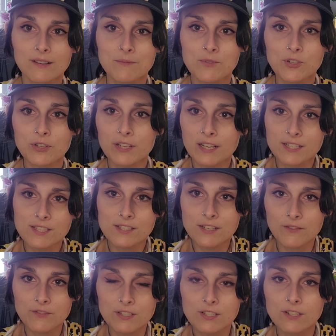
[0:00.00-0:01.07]
I'm sure you got
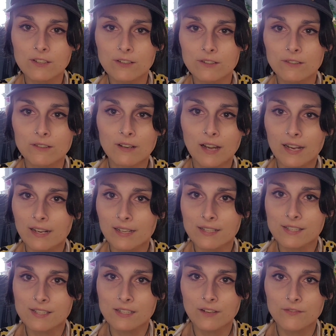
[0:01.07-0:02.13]
stuff to do. I
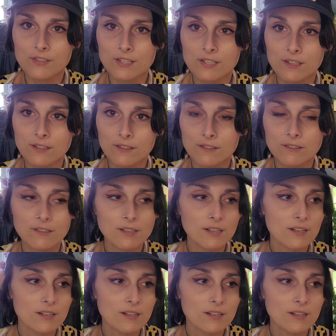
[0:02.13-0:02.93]
got stuff to do.